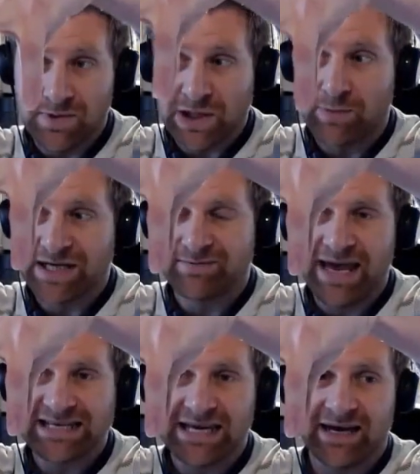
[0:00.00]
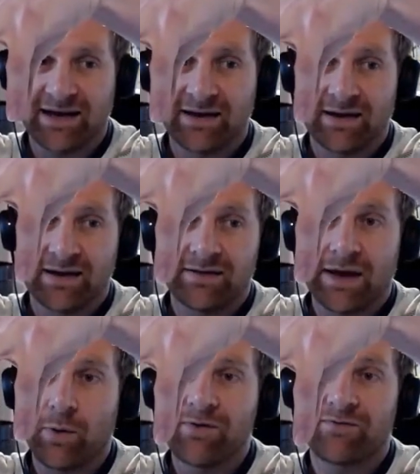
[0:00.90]
much mass here,
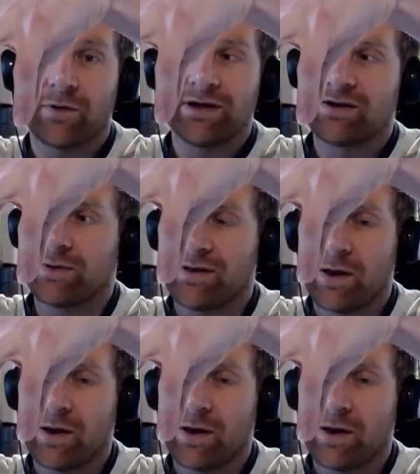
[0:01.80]
they won't fall into it.